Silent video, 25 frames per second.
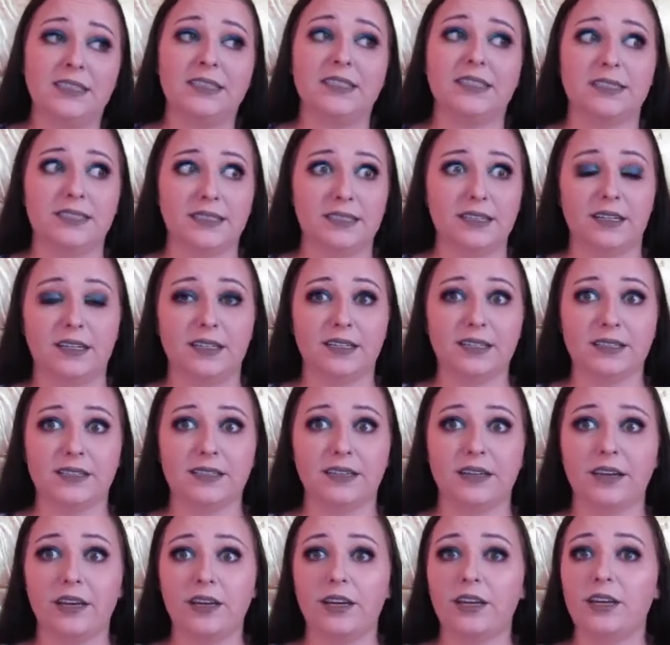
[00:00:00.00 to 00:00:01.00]

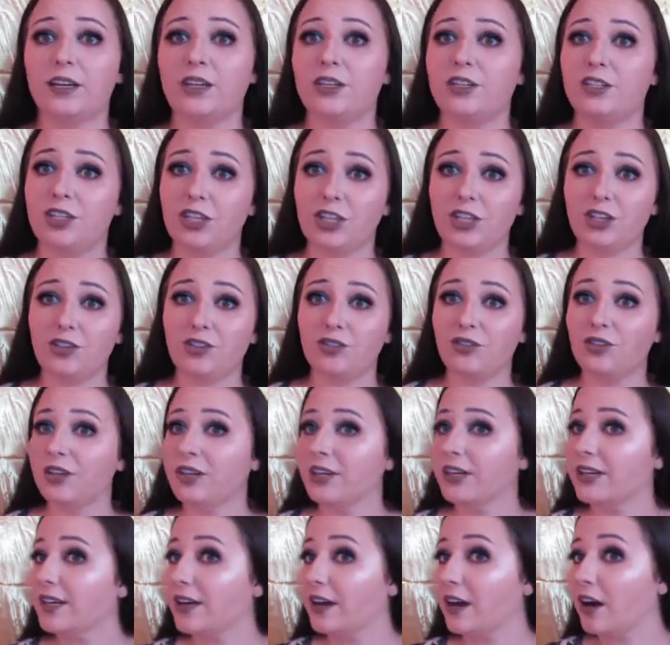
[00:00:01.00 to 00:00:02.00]
Sucks. Two,
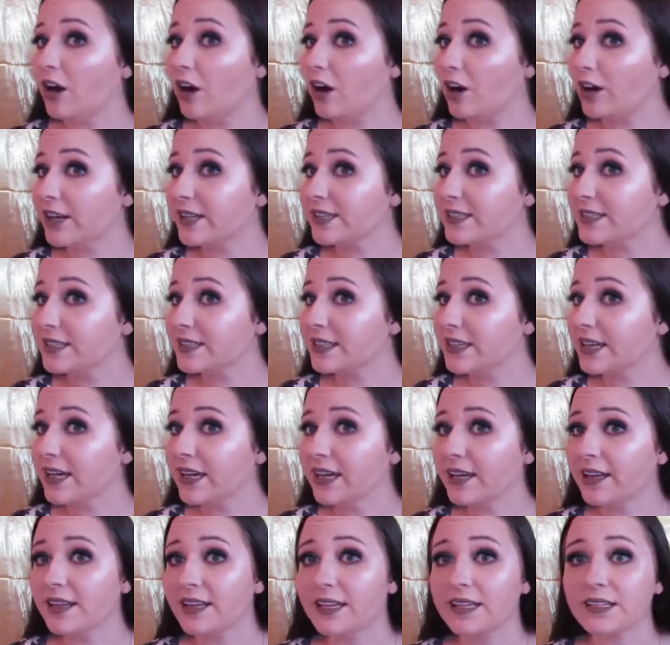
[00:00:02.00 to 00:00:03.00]

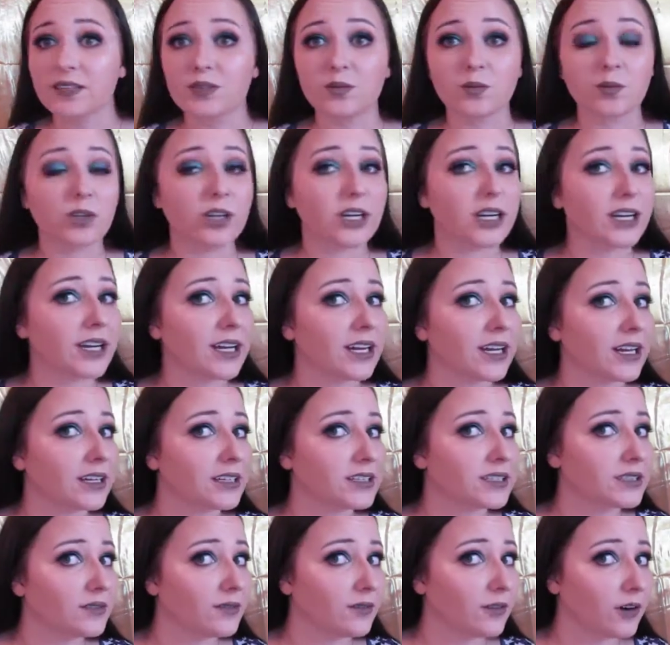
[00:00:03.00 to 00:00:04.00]
honestly, this one
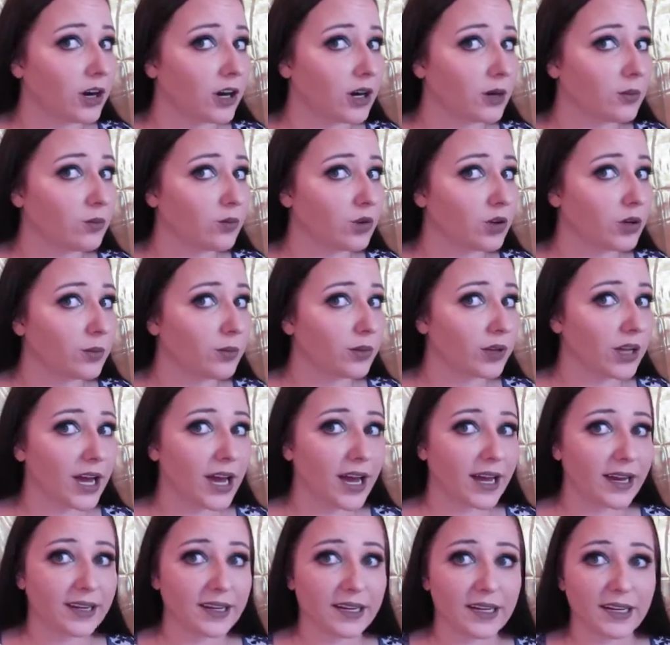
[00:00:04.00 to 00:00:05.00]
is far more
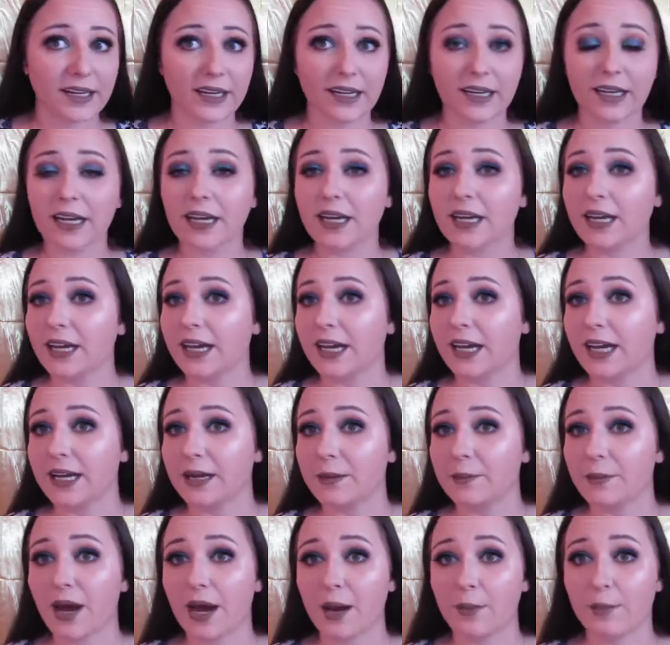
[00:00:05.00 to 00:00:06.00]
blinding
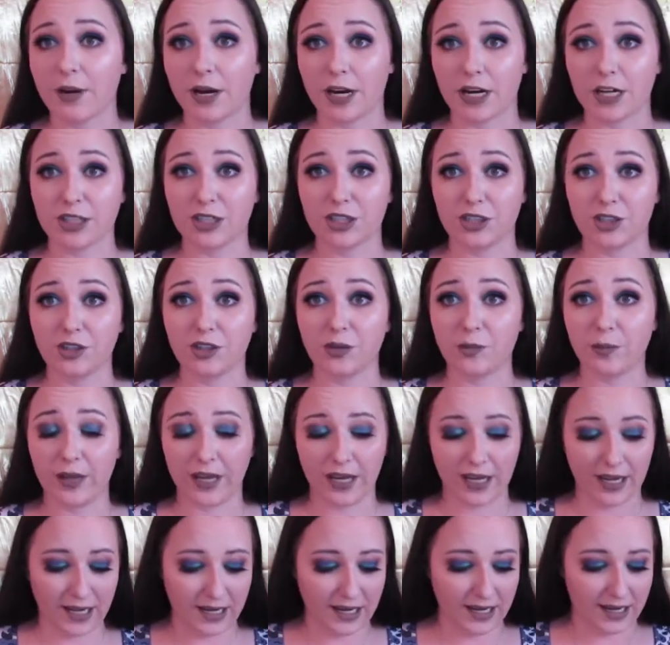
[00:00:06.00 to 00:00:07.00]
in my personal
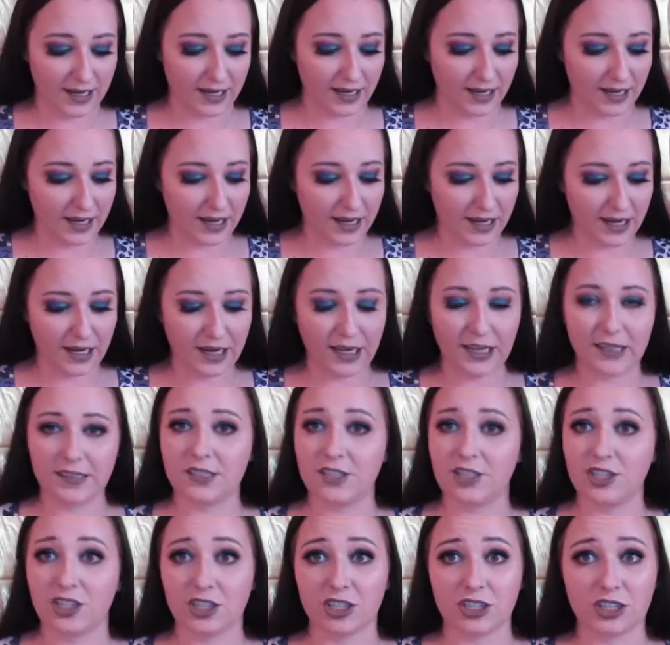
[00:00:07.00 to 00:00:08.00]
opinion. It's
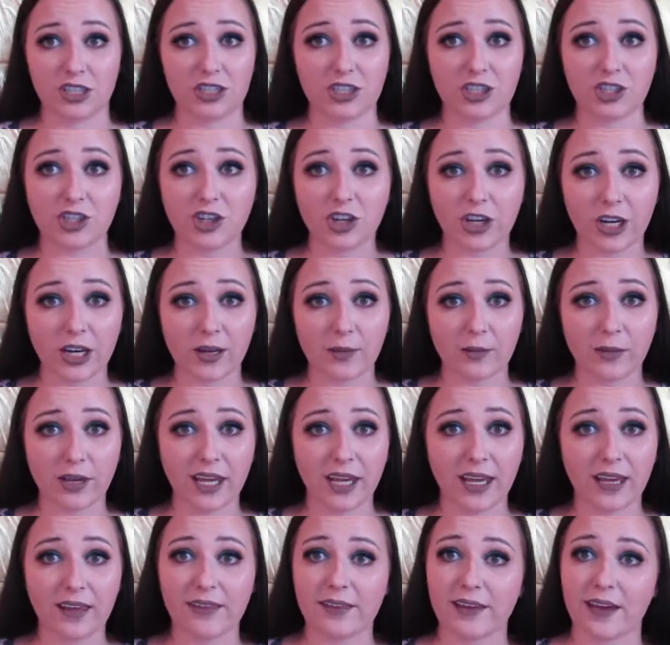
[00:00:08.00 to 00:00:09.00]
just as
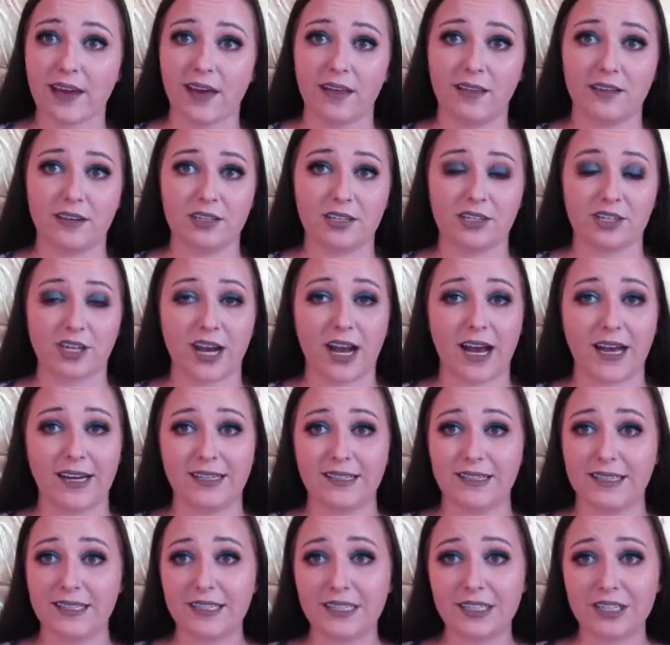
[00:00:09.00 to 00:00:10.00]
creamy. The colors are
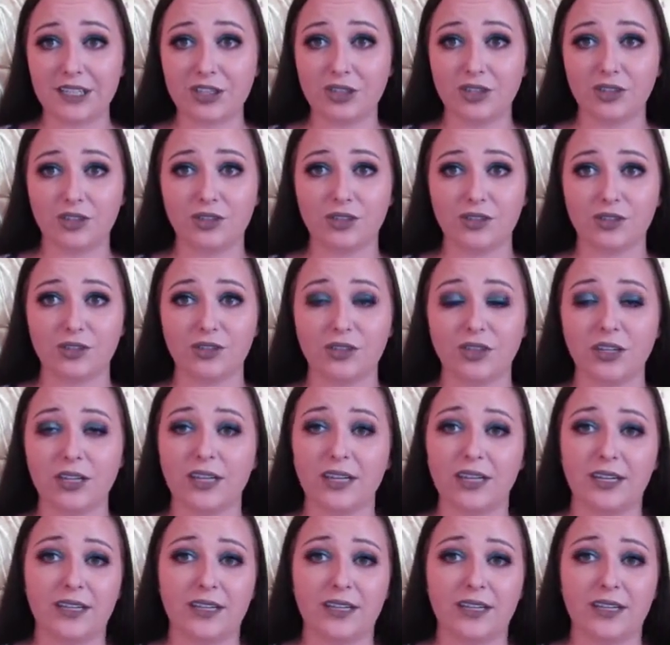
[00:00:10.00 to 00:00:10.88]
identical.